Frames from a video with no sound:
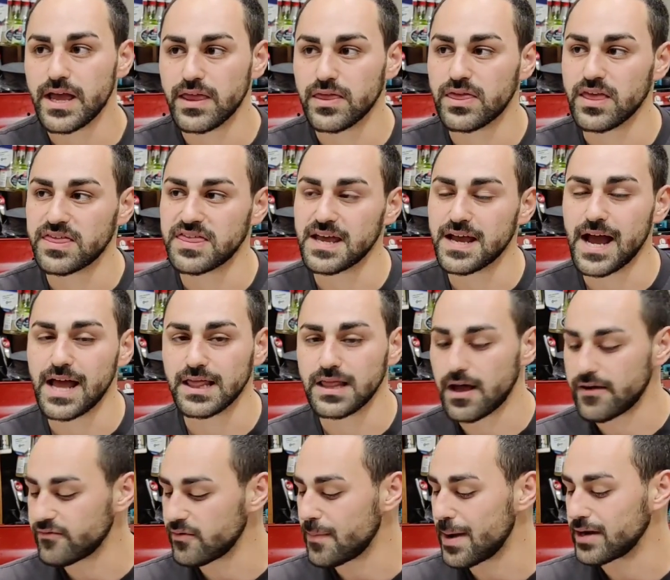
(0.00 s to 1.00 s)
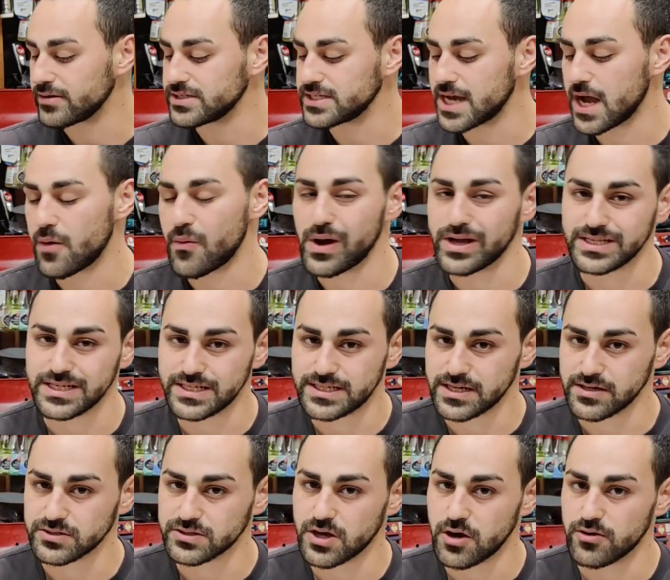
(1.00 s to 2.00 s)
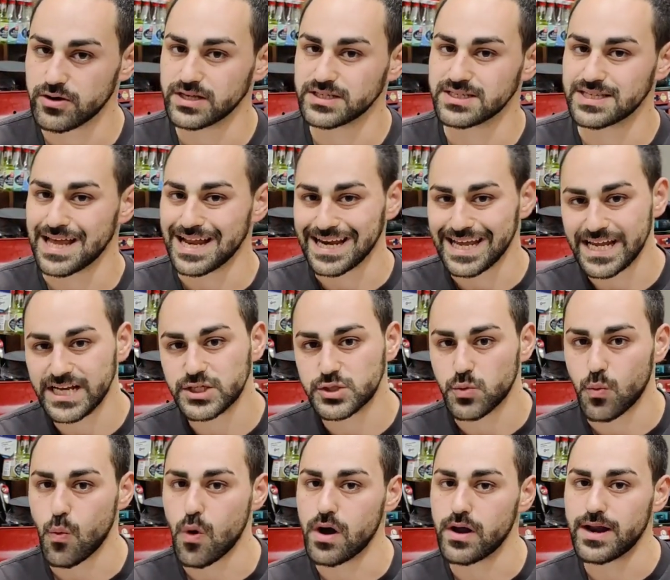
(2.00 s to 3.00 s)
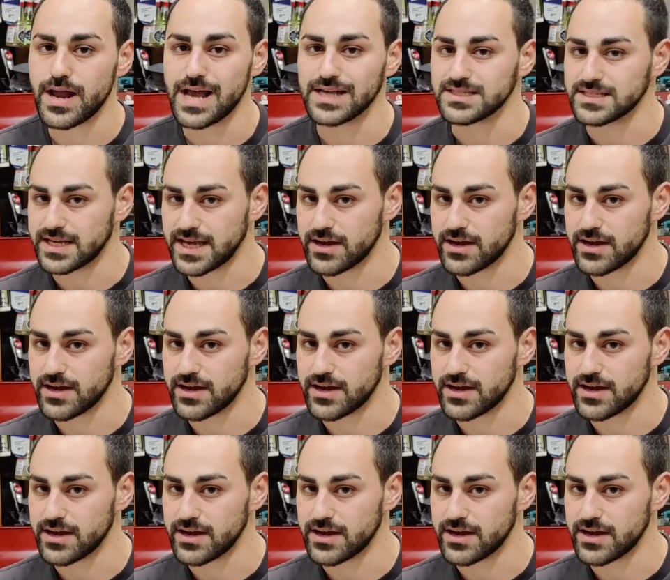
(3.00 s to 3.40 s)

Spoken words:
The thing I love about DIYDetail's coatings is that each one has a